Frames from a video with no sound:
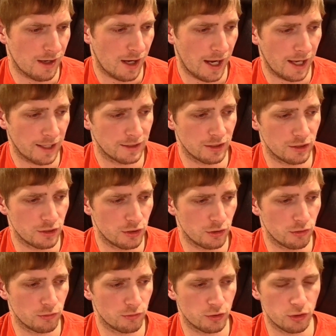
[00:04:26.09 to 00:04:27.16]
I had to
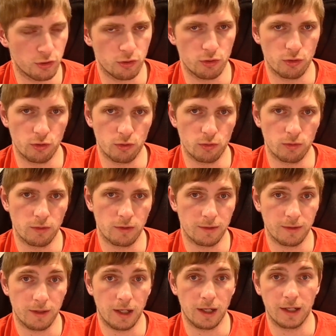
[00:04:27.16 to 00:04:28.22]
do to
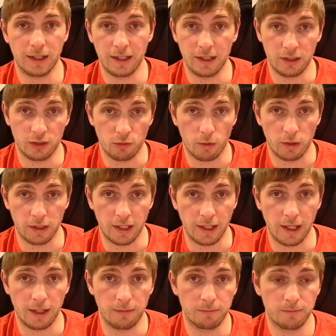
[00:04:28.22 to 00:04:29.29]
uh, get it to work
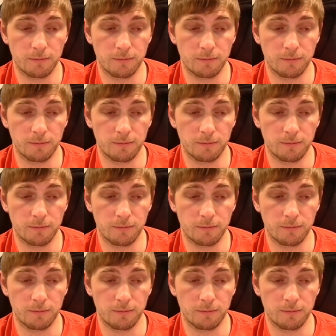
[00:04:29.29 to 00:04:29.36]
again.